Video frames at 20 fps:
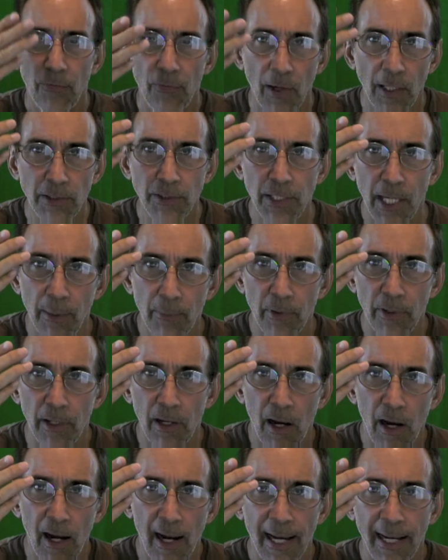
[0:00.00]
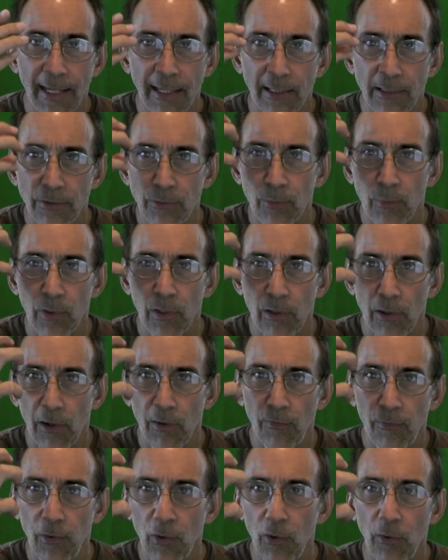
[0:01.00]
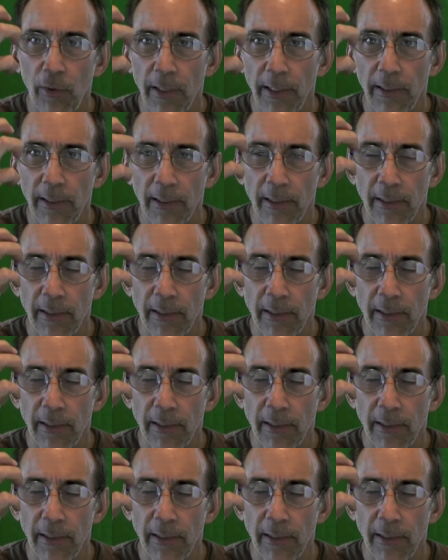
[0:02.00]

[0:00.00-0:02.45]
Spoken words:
the front chamber of the eye is where a fluid,